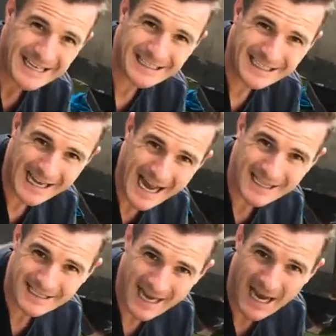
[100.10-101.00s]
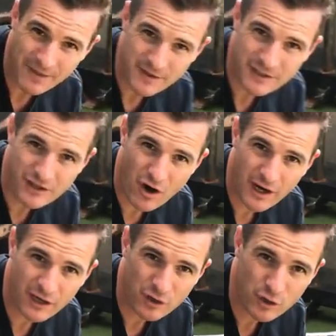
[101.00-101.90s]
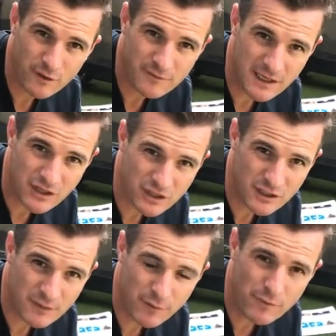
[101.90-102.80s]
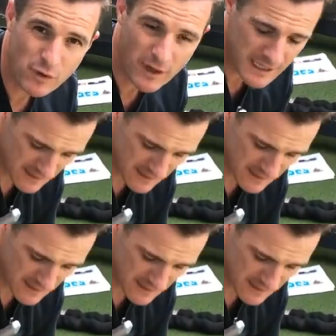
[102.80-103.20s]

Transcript: it cuts out the sciatic nerve tension. So if you've got